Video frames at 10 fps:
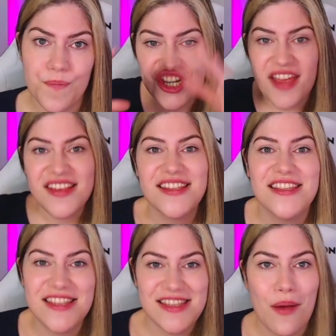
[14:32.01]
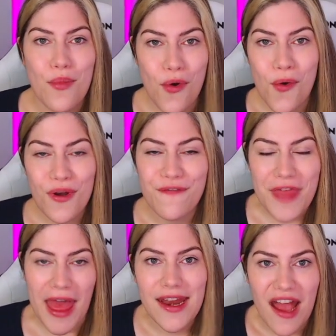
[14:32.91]
Just to sum all of
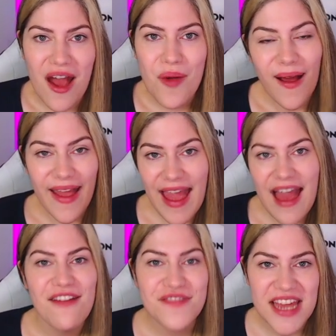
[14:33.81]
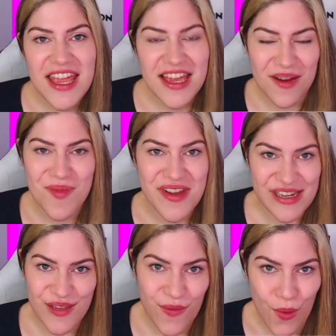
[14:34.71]
that up, I have taken a
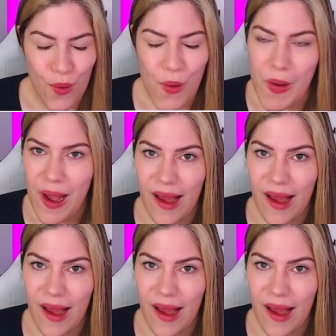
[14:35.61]
-4.